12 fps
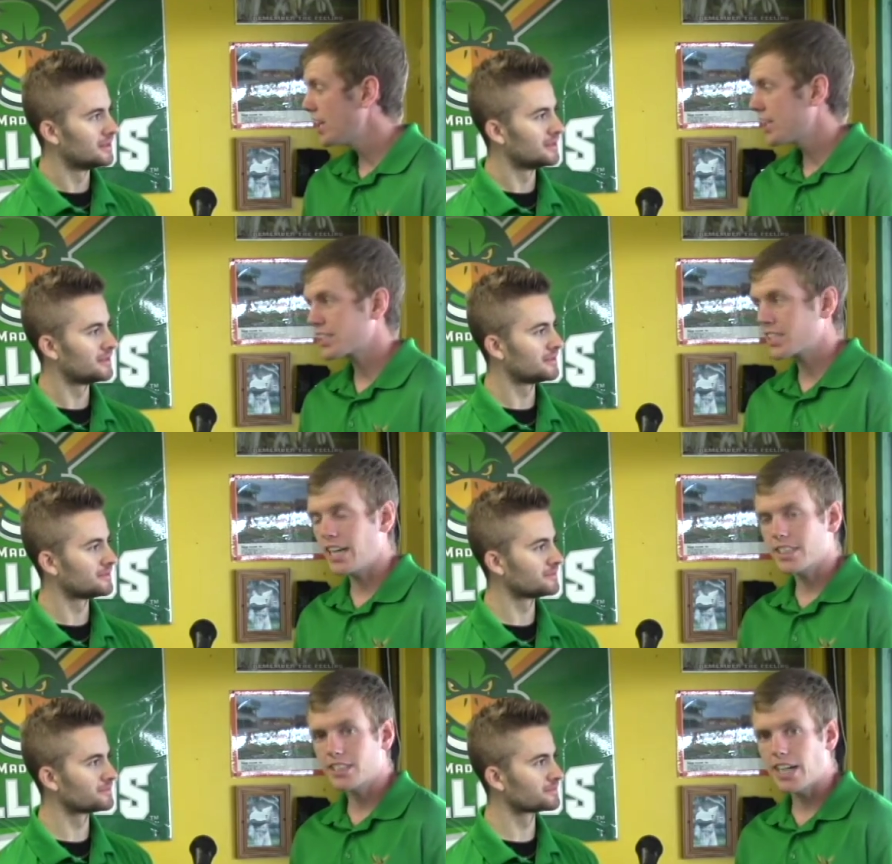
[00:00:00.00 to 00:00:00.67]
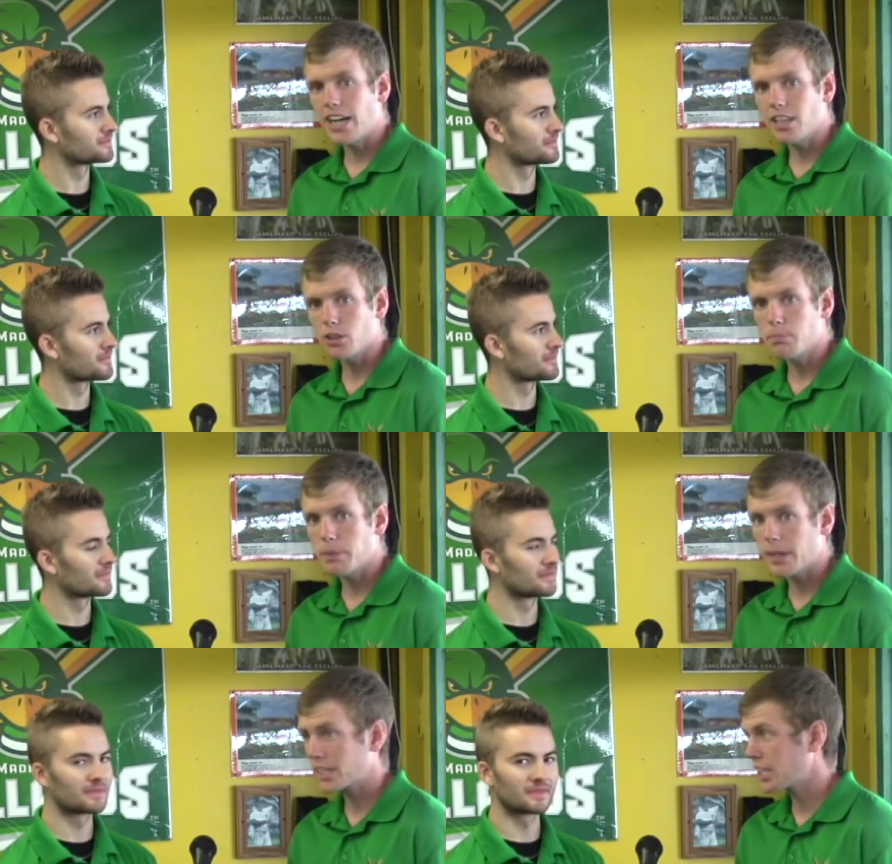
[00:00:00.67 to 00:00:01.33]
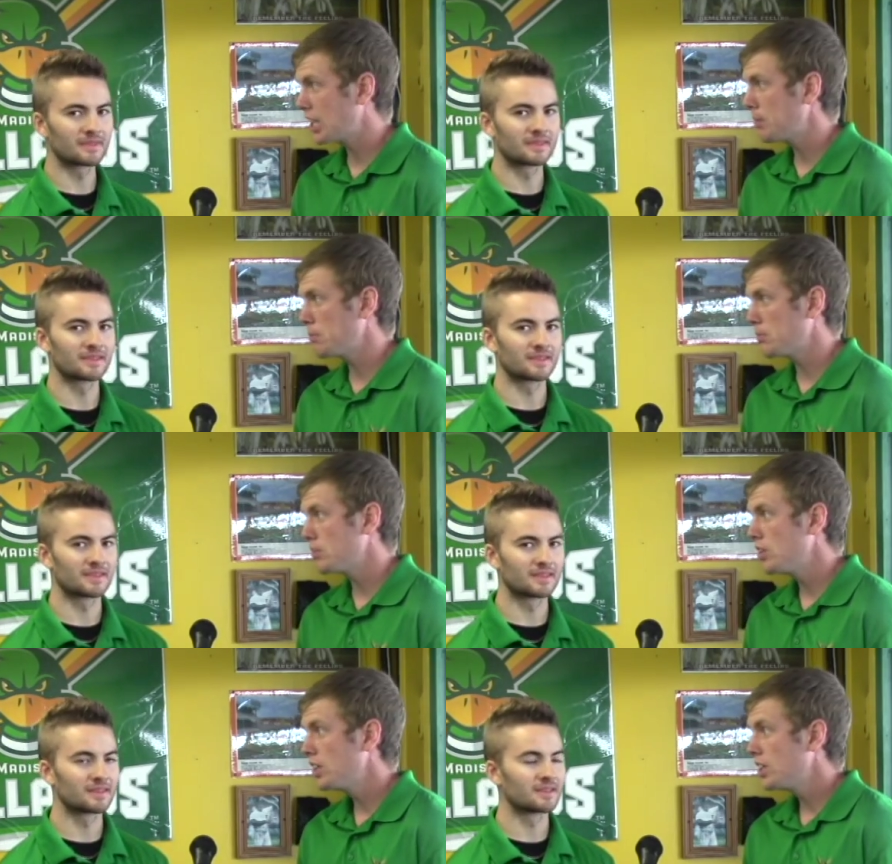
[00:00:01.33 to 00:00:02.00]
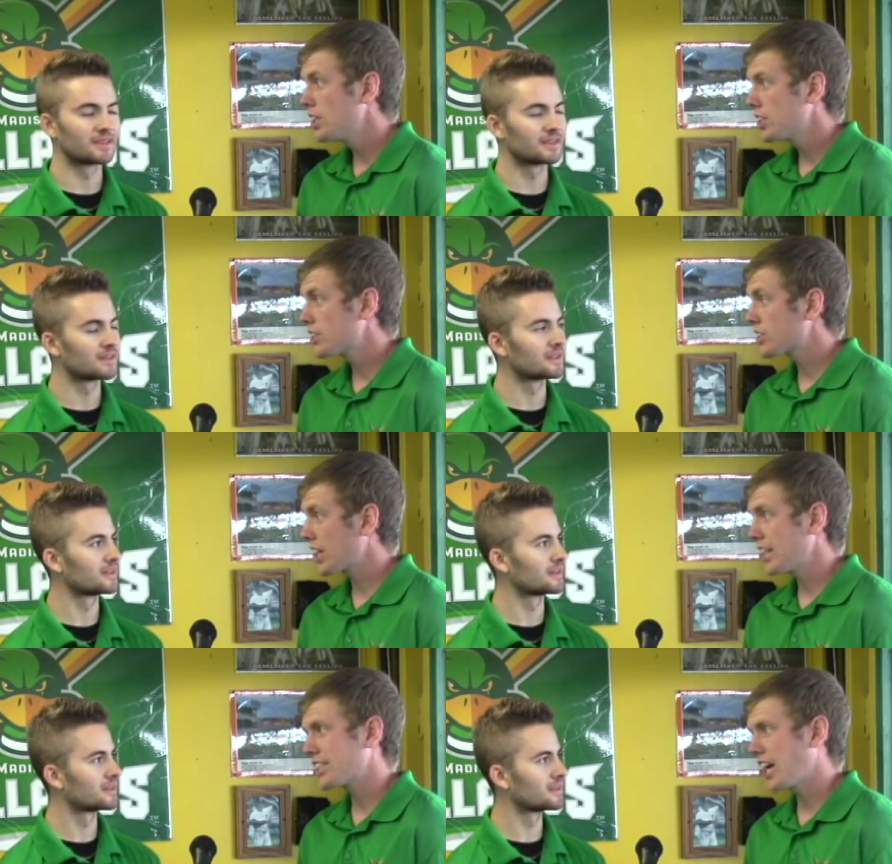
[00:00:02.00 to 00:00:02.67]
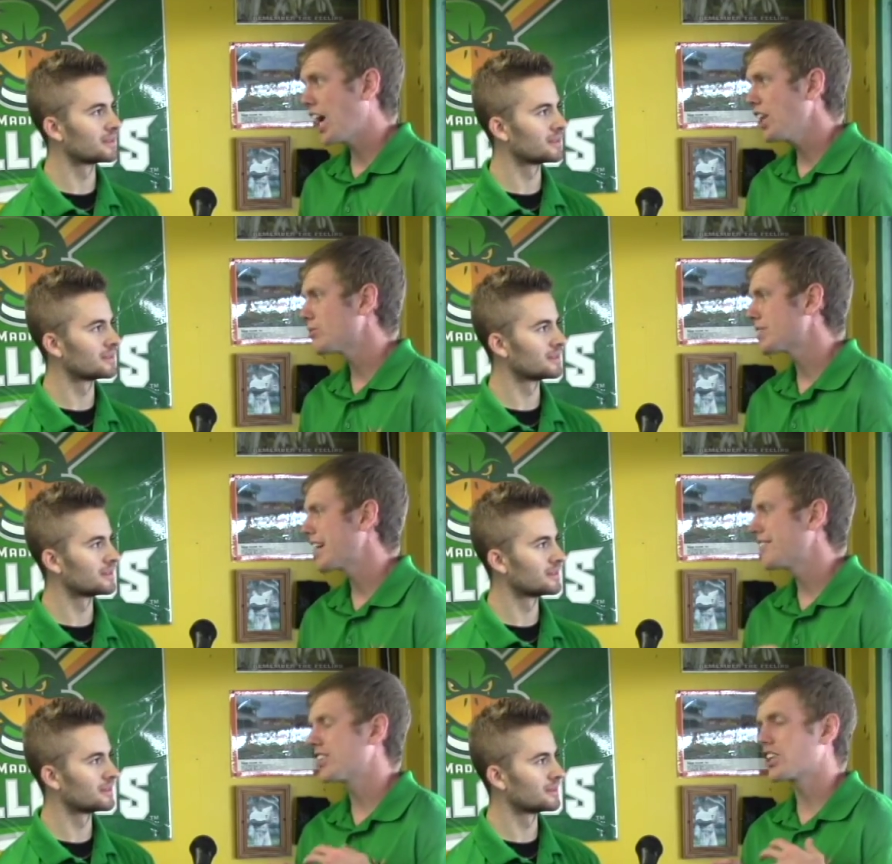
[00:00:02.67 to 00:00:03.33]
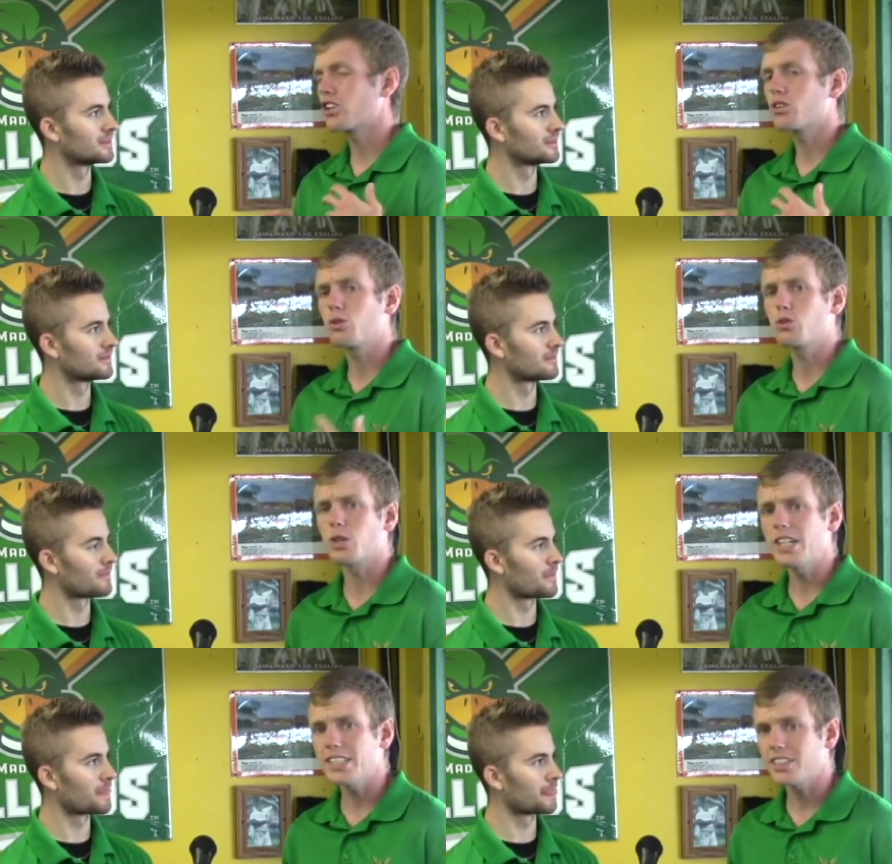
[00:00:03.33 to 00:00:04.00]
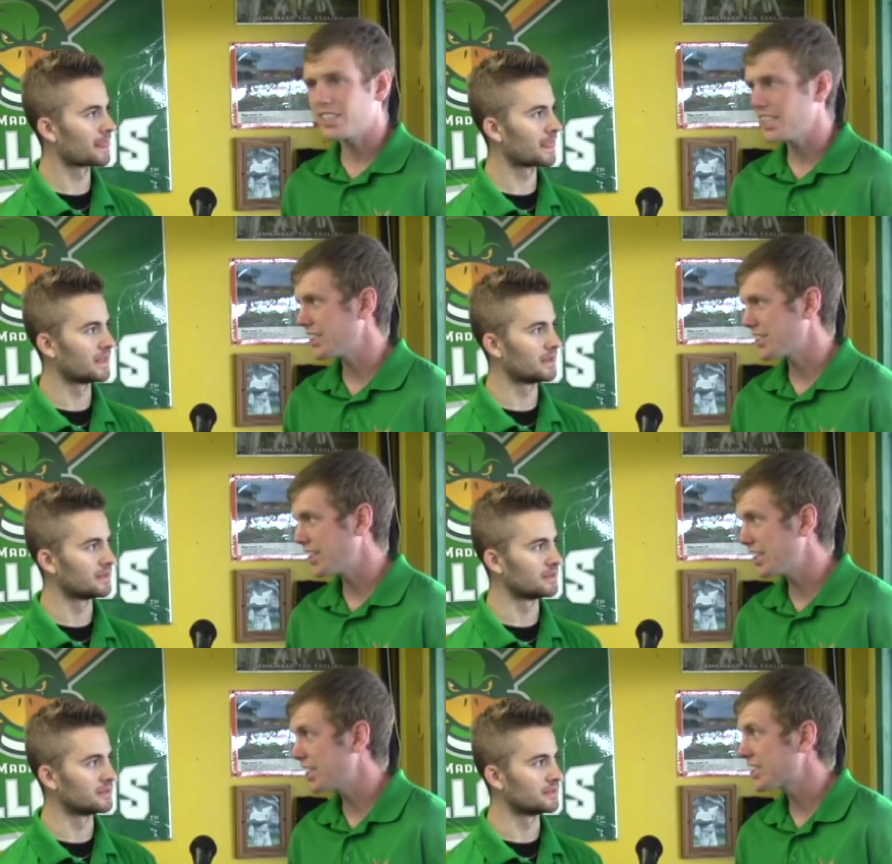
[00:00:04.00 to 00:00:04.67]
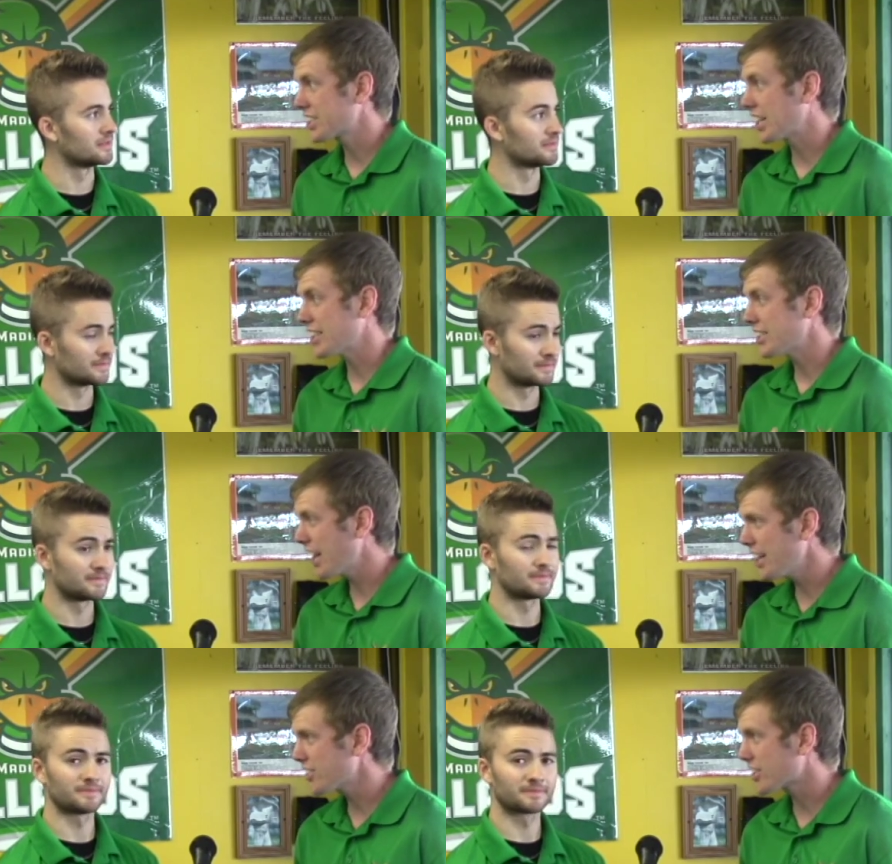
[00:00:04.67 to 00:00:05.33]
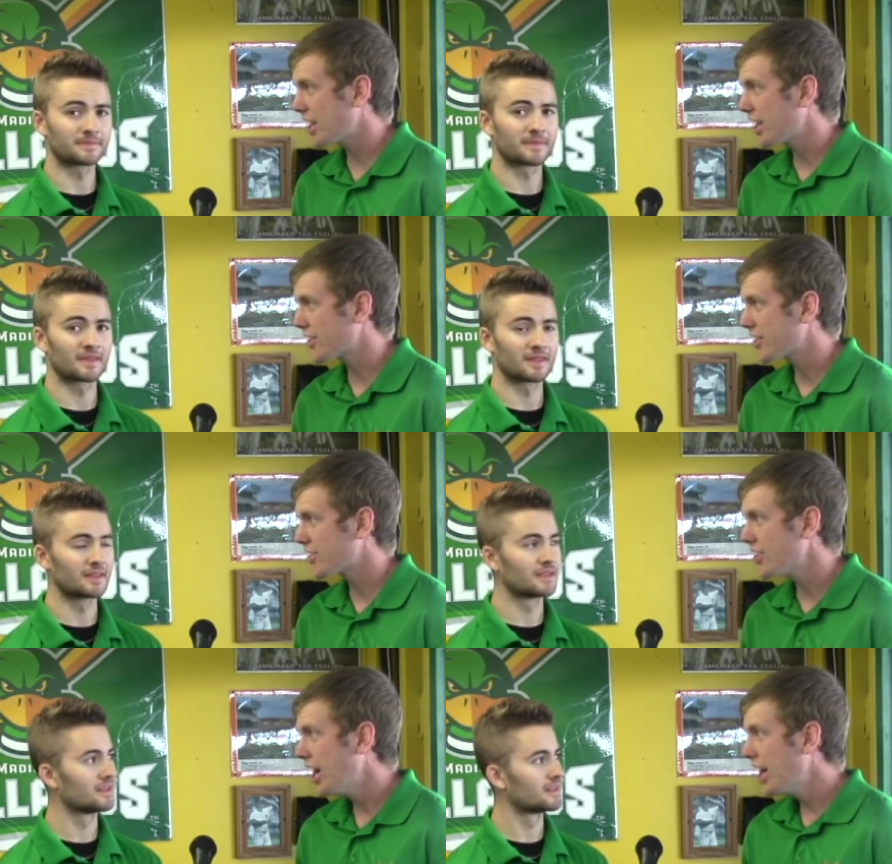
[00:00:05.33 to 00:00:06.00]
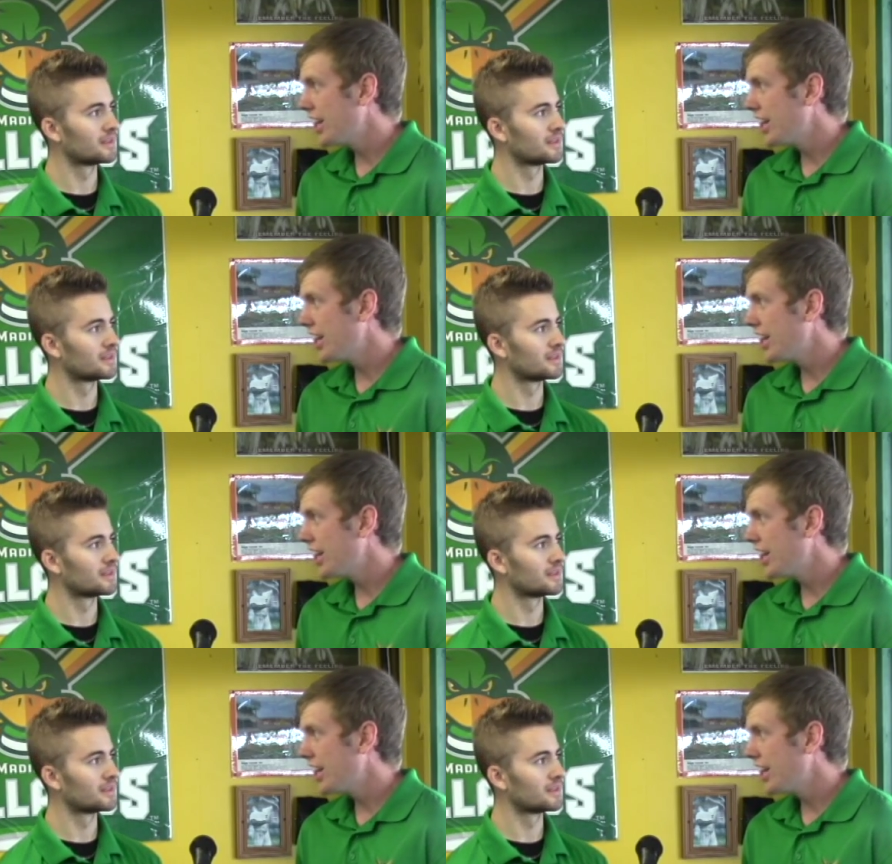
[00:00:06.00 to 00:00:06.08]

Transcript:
Speaker 1: Scott Tyler picked it up, and Scott Tyler was having a great season, and then Scott Tyler got hurt.